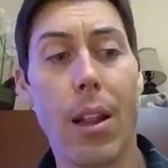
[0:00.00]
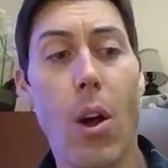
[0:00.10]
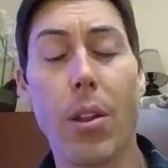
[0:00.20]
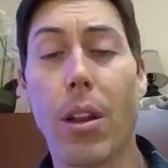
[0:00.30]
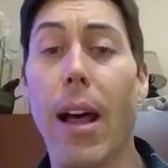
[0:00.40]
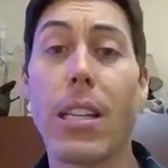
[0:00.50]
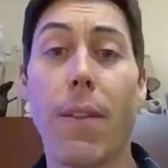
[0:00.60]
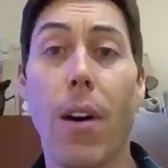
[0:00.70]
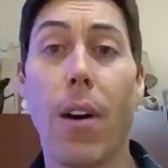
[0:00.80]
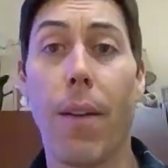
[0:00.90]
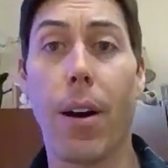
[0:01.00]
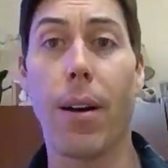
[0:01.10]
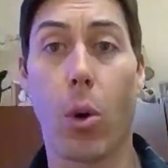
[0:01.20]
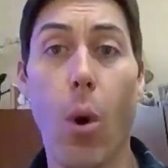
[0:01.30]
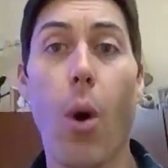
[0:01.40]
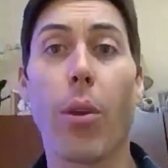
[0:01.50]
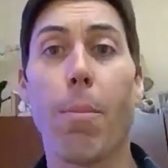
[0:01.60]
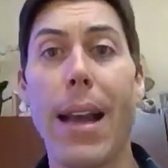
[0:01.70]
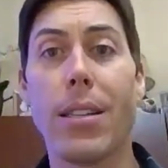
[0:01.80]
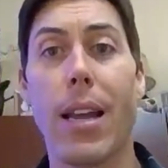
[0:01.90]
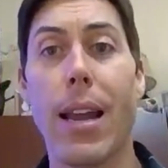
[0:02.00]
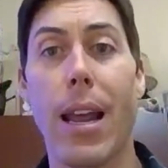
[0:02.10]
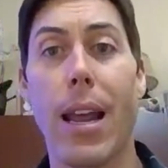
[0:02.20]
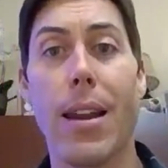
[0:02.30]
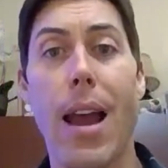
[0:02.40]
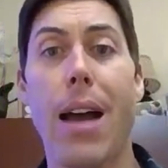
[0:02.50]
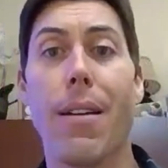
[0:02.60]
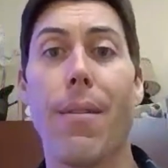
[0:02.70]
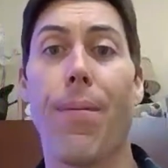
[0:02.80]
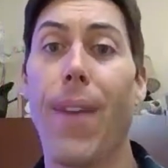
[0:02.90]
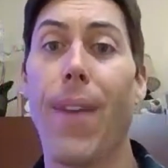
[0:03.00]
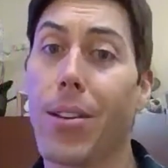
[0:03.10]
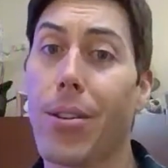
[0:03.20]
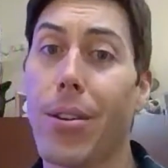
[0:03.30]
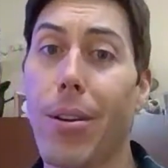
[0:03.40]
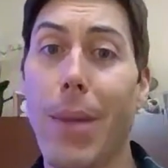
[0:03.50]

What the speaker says: the lines of a growth mindset and not fixed.